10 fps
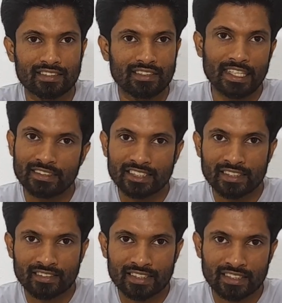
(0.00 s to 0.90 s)
That
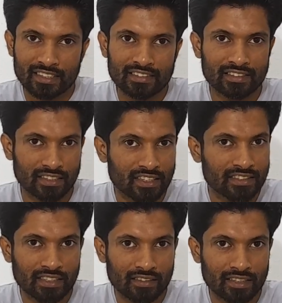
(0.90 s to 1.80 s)
generation is second
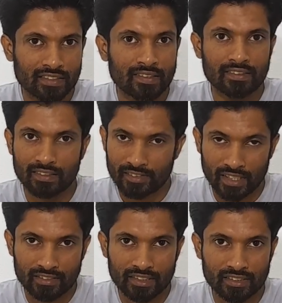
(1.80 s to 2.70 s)
generation
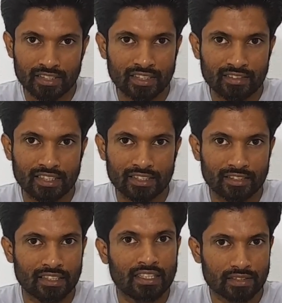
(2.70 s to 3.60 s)
transistor
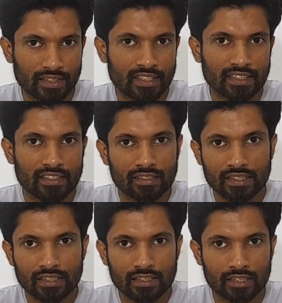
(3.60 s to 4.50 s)
generation. Second
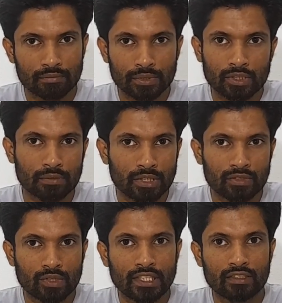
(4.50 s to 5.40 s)
generation computer
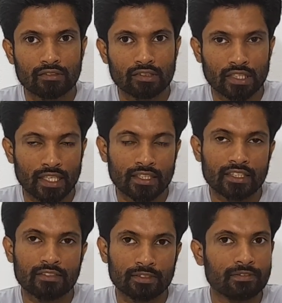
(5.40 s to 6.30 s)
between
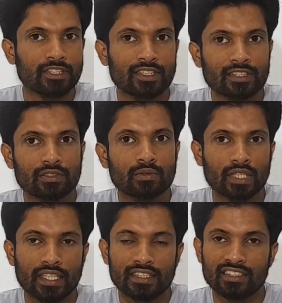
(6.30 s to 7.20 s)
1956 to
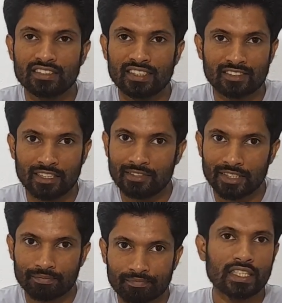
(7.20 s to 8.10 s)

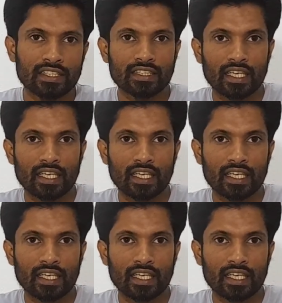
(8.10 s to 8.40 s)
1963. In